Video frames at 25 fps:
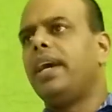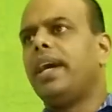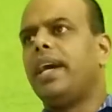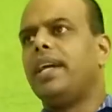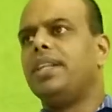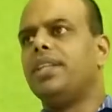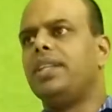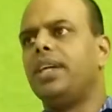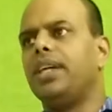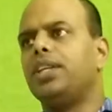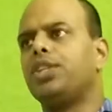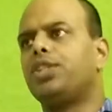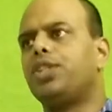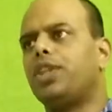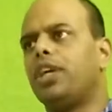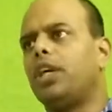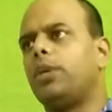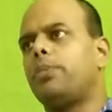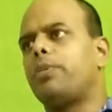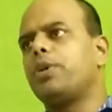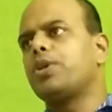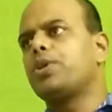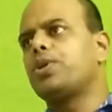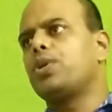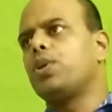and then
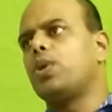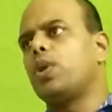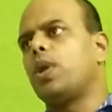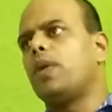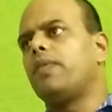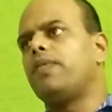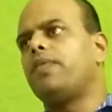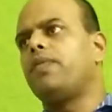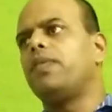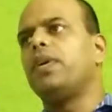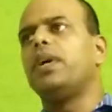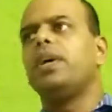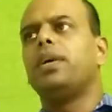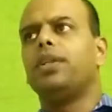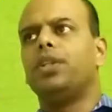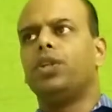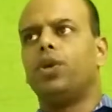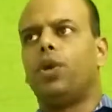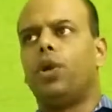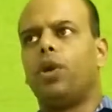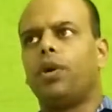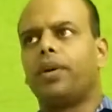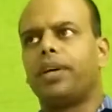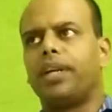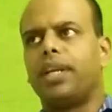chairperson of the
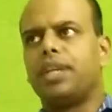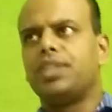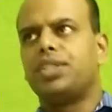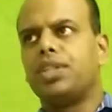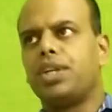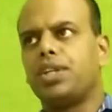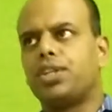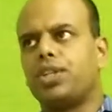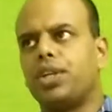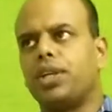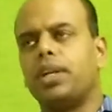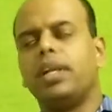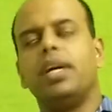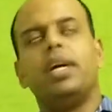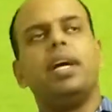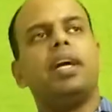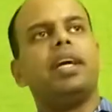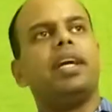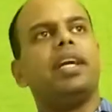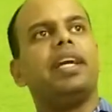organization,